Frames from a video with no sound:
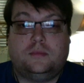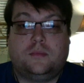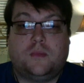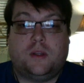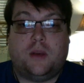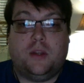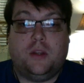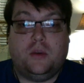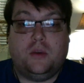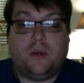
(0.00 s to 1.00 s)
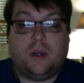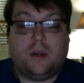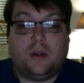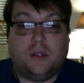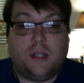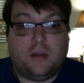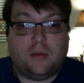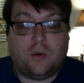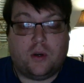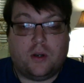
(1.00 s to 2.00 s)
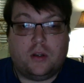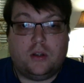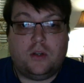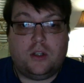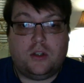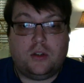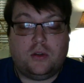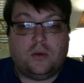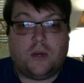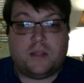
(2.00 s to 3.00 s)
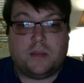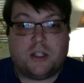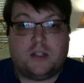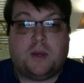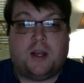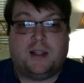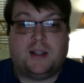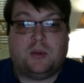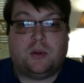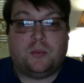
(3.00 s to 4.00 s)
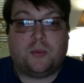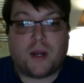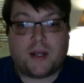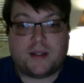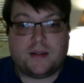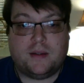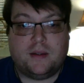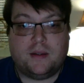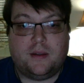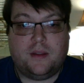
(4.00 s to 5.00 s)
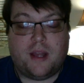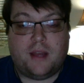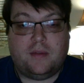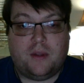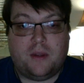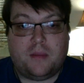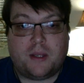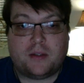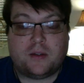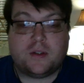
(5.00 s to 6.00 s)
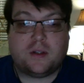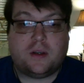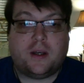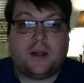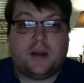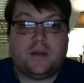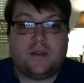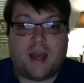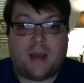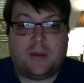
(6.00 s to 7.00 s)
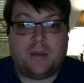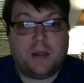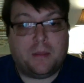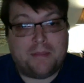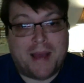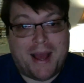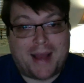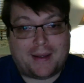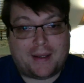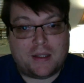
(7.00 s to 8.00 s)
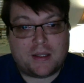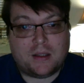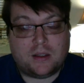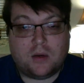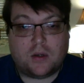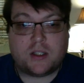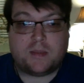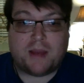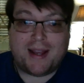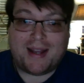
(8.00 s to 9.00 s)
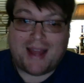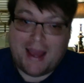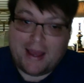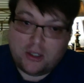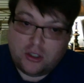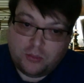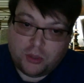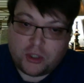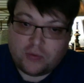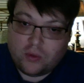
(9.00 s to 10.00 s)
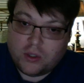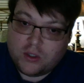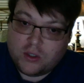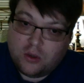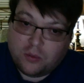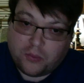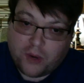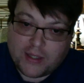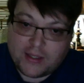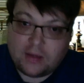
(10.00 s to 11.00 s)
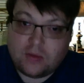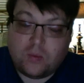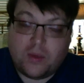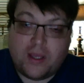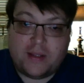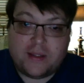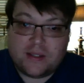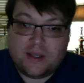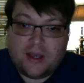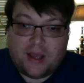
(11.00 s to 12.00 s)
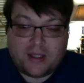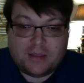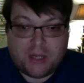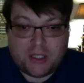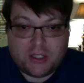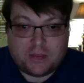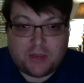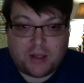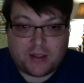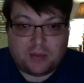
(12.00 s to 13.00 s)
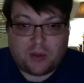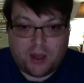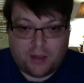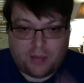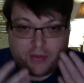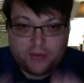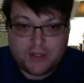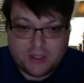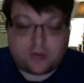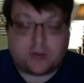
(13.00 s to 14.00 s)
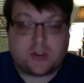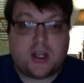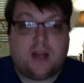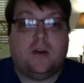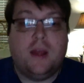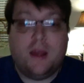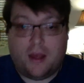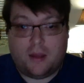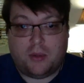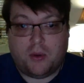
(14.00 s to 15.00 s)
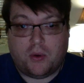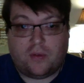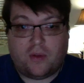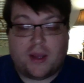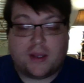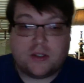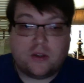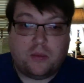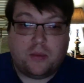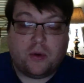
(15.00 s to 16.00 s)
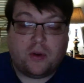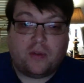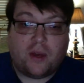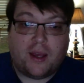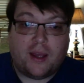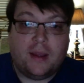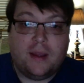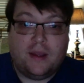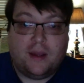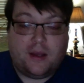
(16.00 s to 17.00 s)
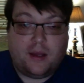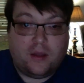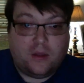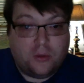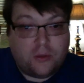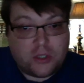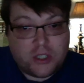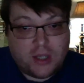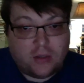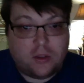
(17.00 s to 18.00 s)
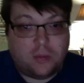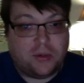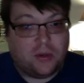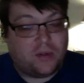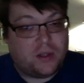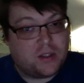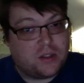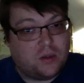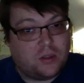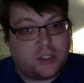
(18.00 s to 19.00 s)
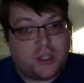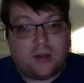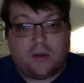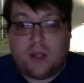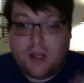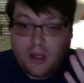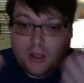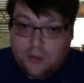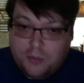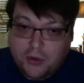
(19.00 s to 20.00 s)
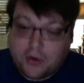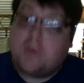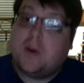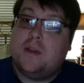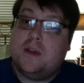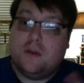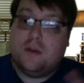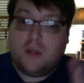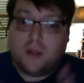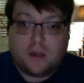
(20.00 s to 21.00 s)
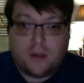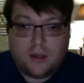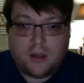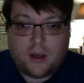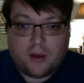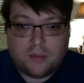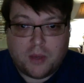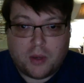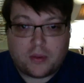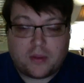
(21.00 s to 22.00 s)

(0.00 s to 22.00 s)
Now, when you lean forward, you need to, as much as possible, press the navel and the muscles of the abdomen back against the lower spine as you push forward. So you're pressing the winds as much as possible up through the central channel and purifying. So you purify the lunar channel, you purify the solar channel, and you purify the union of both.